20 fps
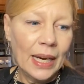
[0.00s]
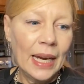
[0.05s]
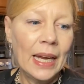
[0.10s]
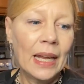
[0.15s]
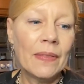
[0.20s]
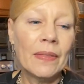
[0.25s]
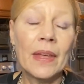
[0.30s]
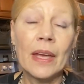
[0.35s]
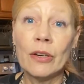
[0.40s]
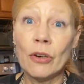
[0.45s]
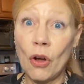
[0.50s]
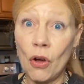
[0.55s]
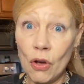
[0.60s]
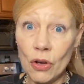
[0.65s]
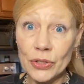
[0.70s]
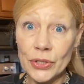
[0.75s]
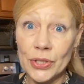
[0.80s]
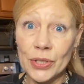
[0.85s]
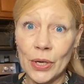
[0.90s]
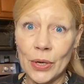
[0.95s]
And then
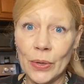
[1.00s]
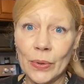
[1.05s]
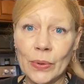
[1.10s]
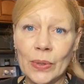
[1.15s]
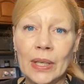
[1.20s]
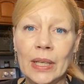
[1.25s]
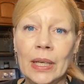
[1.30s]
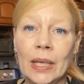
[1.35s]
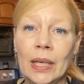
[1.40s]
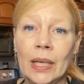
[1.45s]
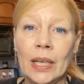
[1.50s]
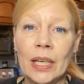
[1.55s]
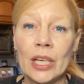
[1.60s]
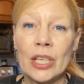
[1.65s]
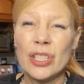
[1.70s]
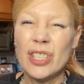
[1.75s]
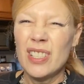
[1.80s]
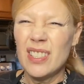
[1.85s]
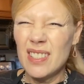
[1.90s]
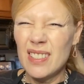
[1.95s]
also,
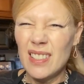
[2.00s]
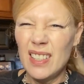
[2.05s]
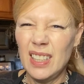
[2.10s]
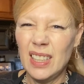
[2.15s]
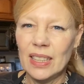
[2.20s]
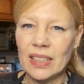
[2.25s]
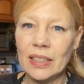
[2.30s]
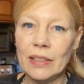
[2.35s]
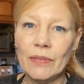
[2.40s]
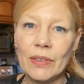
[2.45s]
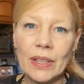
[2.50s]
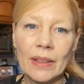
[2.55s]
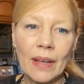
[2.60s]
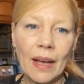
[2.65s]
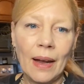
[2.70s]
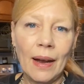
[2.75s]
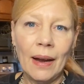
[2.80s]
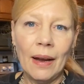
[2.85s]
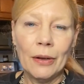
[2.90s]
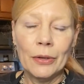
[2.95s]
she doesn't like leaving the
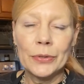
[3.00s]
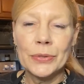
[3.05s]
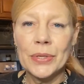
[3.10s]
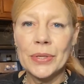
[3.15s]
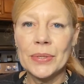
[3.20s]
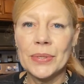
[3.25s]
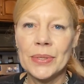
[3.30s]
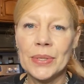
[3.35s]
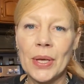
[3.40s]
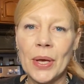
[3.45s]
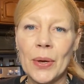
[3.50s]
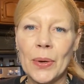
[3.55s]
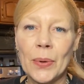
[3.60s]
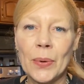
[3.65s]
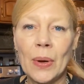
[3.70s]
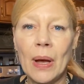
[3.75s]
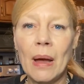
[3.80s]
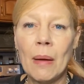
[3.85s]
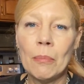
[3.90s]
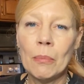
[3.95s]
house.
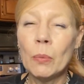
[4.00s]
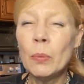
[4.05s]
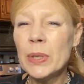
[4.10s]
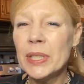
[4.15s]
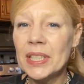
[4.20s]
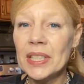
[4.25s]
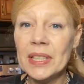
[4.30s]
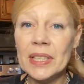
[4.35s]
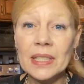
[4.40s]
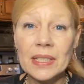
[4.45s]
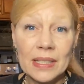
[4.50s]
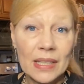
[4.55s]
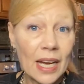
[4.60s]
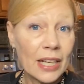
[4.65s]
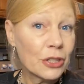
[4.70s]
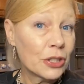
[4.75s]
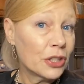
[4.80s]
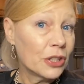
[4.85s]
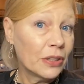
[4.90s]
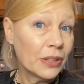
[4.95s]
So we did this
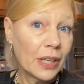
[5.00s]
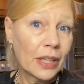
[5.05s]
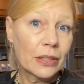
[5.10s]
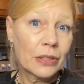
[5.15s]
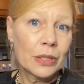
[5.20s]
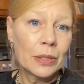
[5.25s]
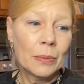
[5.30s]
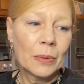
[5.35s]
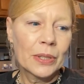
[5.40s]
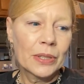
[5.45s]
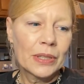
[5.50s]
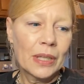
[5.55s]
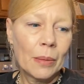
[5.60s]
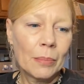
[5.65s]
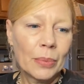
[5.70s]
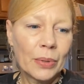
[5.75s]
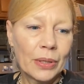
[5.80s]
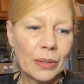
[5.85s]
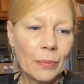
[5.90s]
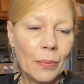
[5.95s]
last year. It actually worked out
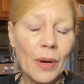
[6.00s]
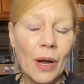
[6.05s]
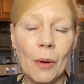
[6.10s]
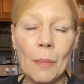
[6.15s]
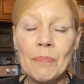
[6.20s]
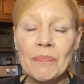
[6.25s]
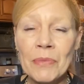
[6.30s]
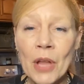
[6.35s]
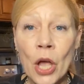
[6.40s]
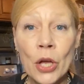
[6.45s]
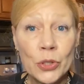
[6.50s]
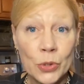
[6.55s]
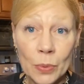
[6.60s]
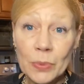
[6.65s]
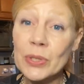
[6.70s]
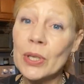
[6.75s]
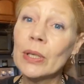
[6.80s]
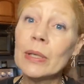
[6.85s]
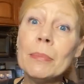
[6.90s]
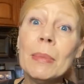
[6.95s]
pretty well. So I
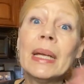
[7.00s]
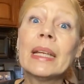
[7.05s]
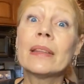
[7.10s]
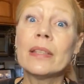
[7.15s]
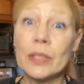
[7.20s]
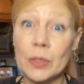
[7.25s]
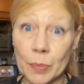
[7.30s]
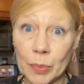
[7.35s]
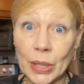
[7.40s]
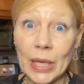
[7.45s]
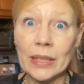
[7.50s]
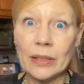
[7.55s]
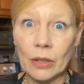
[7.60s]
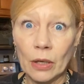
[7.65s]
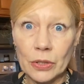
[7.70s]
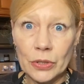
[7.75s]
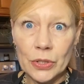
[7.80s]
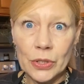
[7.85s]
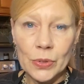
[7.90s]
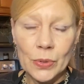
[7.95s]
was gonna make this bread,
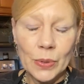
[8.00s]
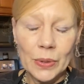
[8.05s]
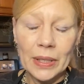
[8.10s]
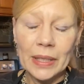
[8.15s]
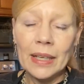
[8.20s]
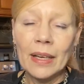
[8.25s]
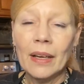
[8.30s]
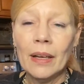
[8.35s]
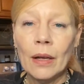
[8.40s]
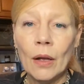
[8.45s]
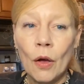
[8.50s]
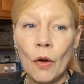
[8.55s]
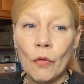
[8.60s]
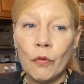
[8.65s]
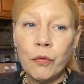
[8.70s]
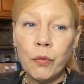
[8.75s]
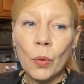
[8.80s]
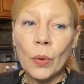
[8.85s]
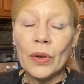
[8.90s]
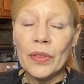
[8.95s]
long story,
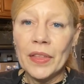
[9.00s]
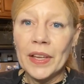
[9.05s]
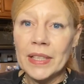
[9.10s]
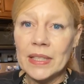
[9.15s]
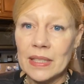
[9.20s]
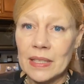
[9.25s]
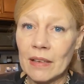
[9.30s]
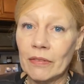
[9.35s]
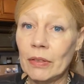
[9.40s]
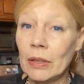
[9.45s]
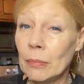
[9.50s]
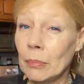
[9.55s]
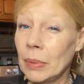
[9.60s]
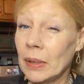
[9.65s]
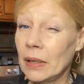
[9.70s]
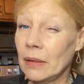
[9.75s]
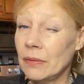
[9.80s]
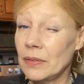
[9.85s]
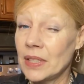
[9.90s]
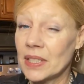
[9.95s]
for Thanksgiving, but
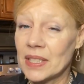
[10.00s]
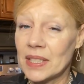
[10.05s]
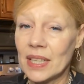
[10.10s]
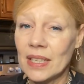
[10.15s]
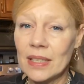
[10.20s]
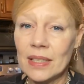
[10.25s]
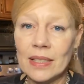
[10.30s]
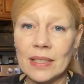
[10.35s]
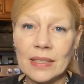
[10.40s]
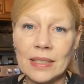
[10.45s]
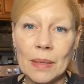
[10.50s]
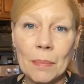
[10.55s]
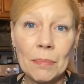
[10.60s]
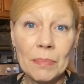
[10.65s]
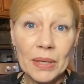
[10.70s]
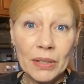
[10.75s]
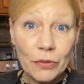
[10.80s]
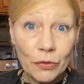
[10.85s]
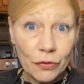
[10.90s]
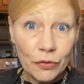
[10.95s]
I've decided it's a
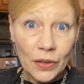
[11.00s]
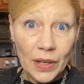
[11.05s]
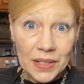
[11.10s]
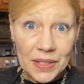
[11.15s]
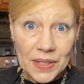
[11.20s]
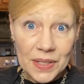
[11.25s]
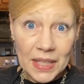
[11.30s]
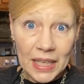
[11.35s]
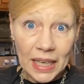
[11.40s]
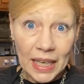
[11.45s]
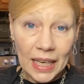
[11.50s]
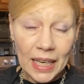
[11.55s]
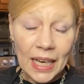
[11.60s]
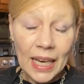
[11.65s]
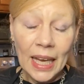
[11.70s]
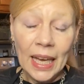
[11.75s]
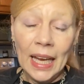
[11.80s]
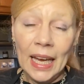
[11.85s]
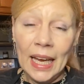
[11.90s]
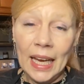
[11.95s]
bit fussy
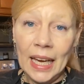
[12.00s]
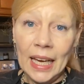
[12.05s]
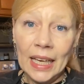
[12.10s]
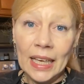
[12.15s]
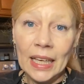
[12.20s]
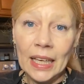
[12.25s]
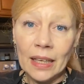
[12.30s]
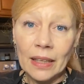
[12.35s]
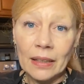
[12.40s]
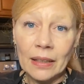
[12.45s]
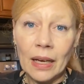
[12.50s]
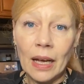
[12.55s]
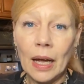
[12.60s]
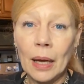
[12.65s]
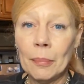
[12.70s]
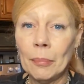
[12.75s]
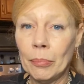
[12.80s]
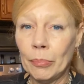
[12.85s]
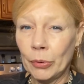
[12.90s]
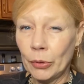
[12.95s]
and
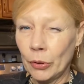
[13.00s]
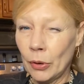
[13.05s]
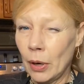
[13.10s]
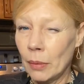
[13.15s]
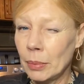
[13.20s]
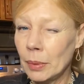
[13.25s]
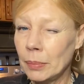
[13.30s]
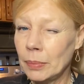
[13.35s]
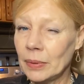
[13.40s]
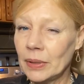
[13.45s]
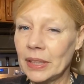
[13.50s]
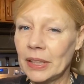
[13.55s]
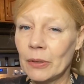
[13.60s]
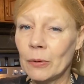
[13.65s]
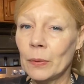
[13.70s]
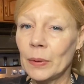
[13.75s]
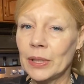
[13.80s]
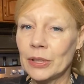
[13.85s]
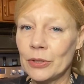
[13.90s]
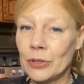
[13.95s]
I'm probably
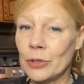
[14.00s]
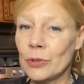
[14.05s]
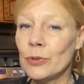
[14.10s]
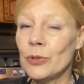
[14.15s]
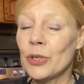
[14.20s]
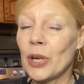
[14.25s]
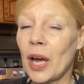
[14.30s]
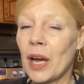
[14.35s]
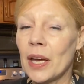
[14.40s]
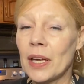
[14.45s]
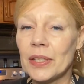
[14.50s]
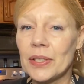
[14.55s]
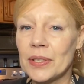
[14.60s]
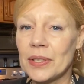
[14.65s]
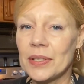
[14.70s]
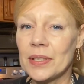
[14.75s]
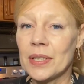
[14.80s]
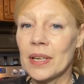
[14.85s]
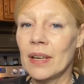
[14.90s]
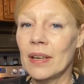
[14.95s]
going to
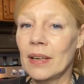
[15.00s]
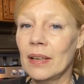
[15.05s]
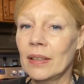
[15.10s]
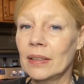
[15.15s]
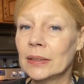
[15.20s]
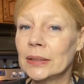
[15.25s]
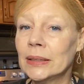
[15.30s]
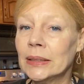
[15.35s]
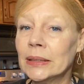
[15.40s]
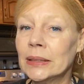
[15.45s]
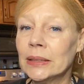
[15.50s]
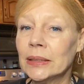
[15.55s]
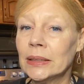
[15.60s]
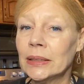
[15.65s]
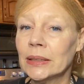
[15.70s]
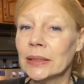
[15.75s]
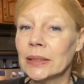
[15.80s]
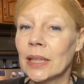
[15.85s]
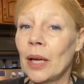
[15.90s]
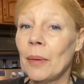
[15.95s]
just
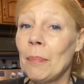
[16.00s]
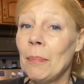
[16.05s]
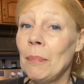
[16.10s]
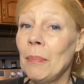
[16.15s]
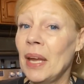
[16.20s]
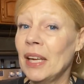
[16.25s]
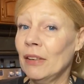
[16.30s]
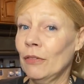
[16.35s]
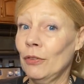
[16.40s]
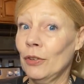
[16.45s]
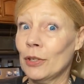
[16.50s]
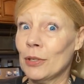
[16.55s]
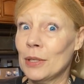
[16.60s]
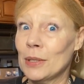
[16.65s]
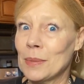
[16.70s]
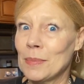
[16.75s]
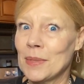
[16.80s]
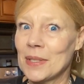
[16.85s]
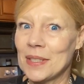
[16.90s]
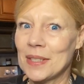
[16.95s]
make it for
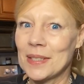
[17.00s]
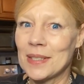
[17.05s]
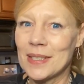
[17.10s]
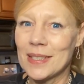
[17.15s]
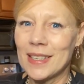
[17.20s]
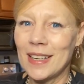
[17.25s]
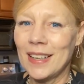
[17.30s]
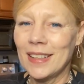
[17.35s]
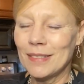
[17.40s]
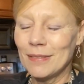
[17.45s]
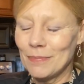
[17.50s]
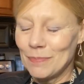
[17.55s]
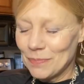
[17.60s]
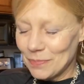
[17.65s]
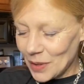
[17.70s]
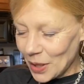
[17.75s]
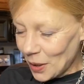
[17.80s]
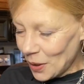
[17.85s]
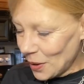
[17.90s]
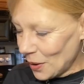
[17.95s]
Christmas instead.
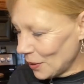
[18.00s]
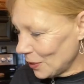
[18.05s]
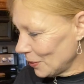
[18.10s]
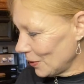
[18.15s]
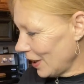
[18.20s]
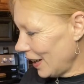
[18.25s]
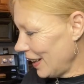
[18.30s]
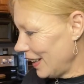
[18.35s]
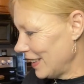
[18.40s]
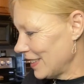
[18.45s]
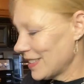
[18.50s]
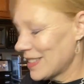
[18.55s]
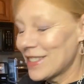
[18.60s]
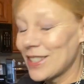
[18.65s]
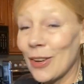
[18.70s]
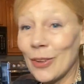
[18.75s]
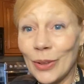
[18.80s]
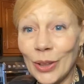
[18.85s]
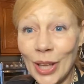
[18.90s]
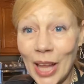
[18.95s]
All right,
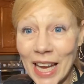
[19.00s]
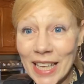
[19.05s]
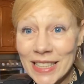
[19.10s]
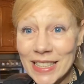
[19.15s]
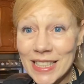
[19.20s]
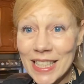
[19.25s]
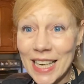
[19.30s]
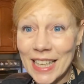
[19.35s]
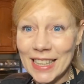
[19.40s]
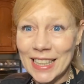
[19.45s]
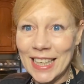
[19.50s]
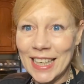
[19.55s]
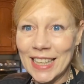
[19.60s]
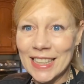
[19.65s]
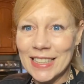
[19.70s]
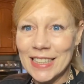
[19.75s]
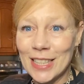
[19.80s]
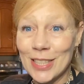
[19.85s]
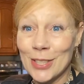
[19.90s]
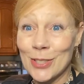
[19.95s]
so let's
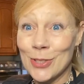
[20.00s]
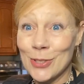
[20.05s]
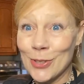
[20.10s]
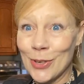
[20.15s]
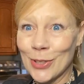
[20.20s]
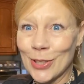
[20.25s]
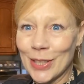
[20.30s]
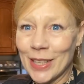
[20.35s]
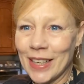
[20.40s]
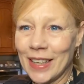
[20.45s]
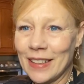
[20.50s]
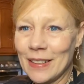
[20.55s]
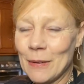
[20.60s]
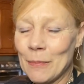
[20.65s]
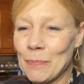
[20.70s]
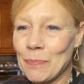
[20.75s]
get started.